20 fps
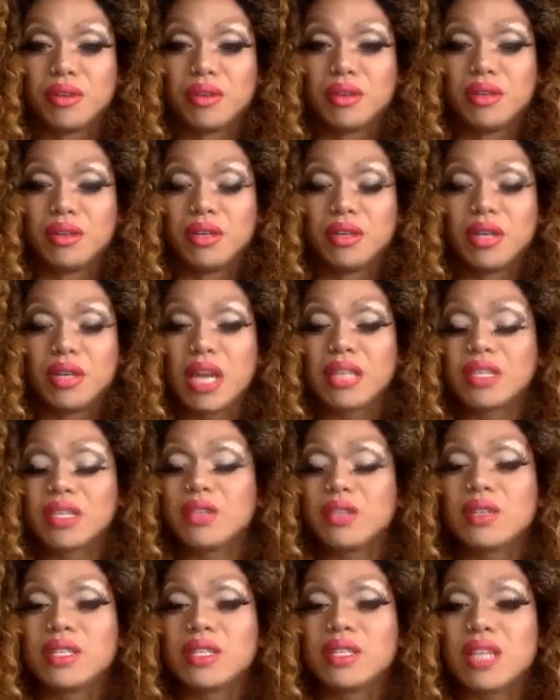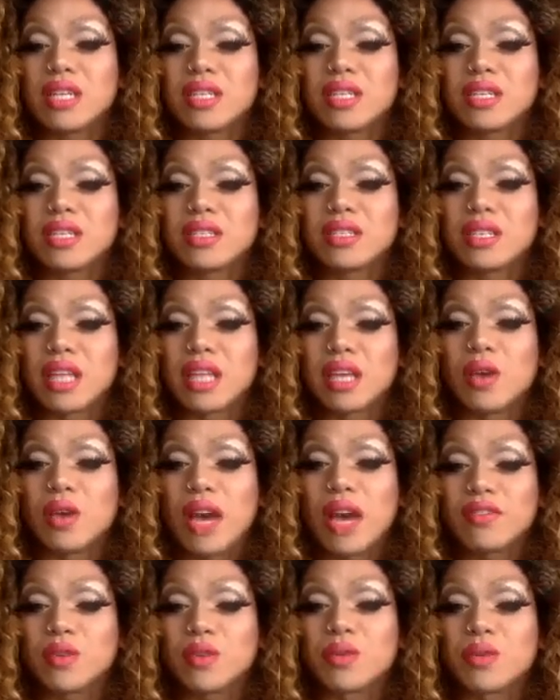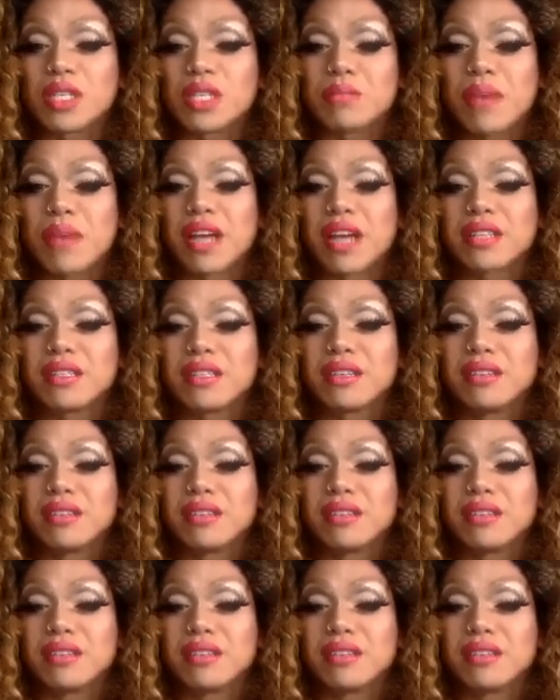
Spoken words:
it's just you have to respect